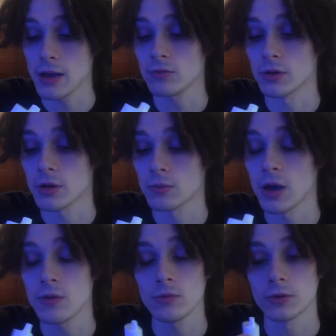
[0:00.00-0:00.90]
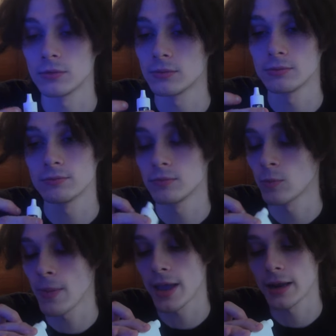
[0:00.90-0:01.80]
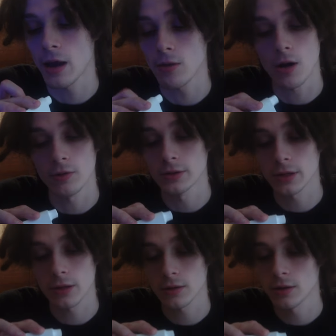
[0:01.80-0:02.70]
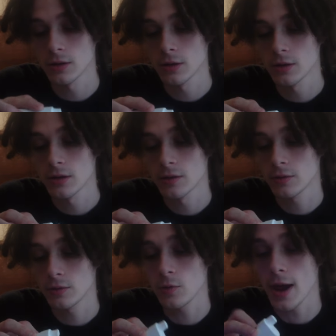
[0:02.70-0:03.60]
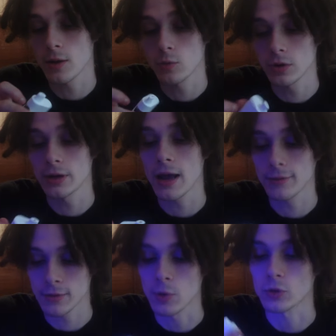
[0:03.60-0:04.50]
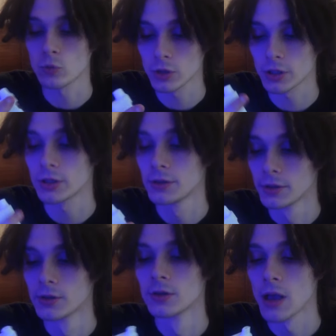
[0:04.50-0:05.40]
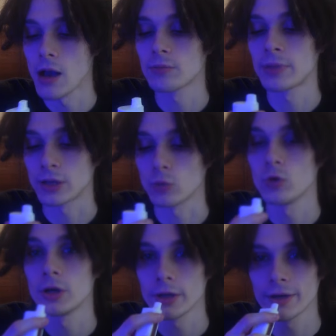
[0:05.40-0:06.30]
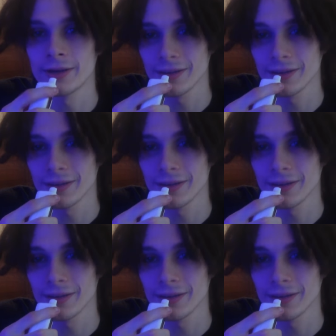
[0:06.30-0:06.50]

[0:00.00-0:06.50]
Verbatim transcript: I want to, I want to, man. I always, you got a wood, I'll smoke the wood. I'll pick the wood.